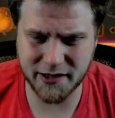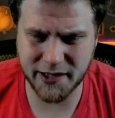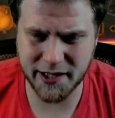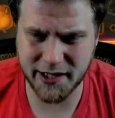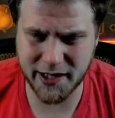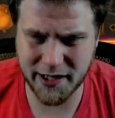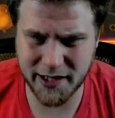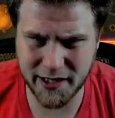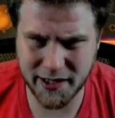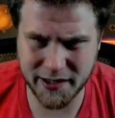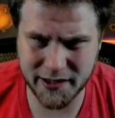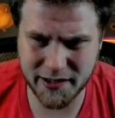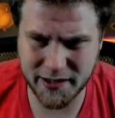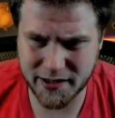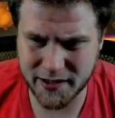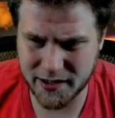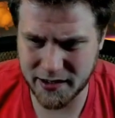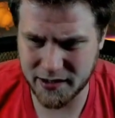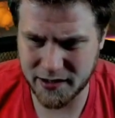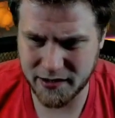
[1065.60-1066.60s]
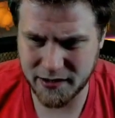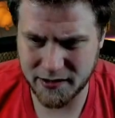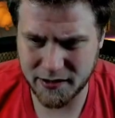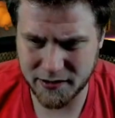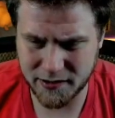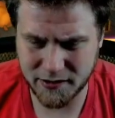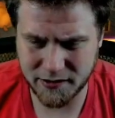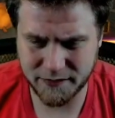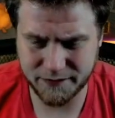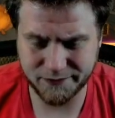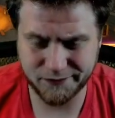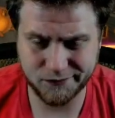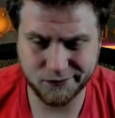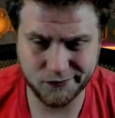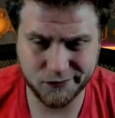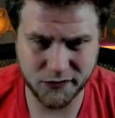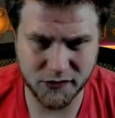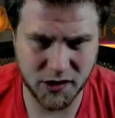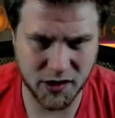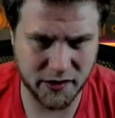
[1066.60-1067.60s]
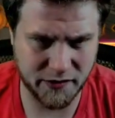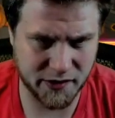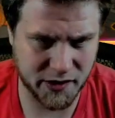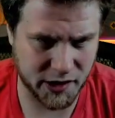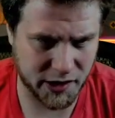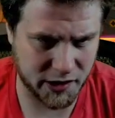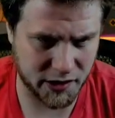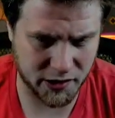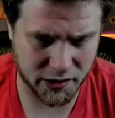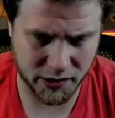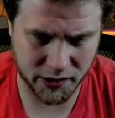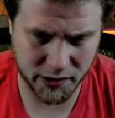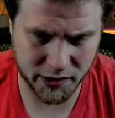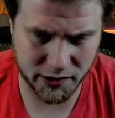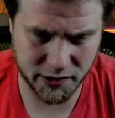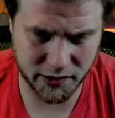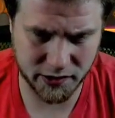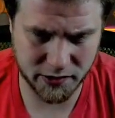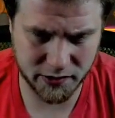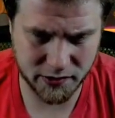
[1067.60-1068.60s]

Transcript: I guess? Not very good.